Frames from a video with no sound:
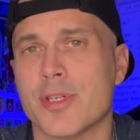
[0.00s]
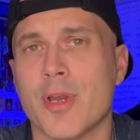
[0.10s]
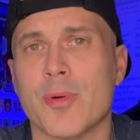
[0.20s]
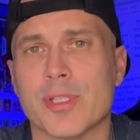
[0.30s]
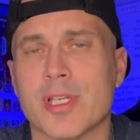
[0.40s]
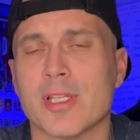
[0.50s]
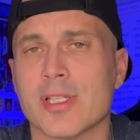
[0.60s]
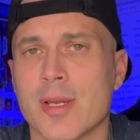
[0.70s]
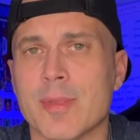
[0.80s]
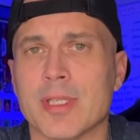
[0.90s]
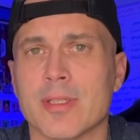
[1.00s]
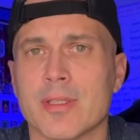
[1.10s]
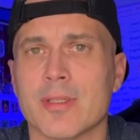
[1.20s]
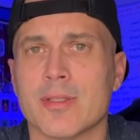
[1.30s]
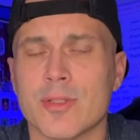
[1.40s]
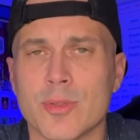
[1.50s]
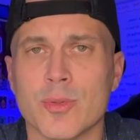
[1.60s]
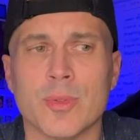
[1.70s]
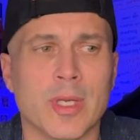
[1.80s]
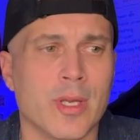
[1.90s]
ago is coming
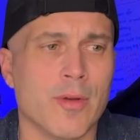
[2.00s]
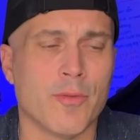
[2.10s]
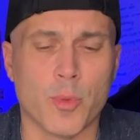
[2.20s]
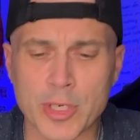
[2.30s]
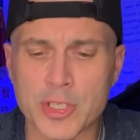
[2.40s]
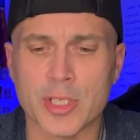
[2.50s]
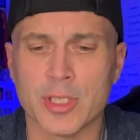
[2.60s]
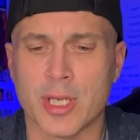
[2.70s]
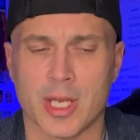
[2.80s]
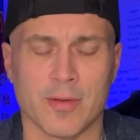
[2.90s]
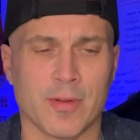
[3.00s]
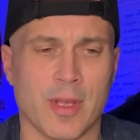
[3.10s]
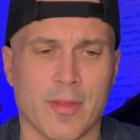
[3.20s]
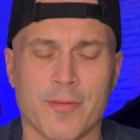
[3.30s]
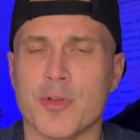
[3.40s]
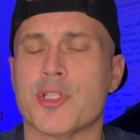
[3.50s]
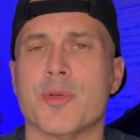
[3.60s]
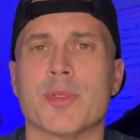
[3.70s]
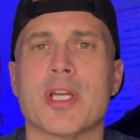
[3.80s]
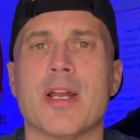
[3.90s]
to fruition. Kind of the first year
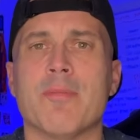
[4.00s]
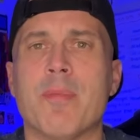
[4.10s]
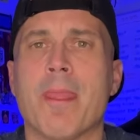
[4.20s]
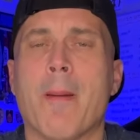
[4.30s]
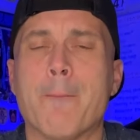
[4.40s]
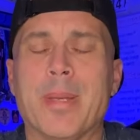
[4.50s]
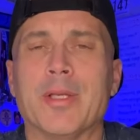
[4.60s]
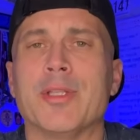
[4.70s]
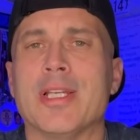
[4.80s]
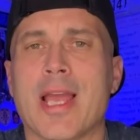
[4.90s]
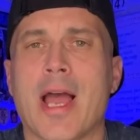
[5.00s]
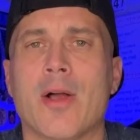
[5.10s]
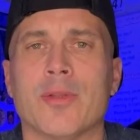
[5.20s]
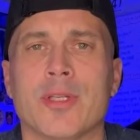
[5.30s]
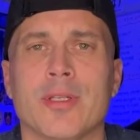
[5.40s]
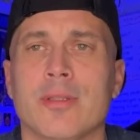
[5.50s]
was kind of building out.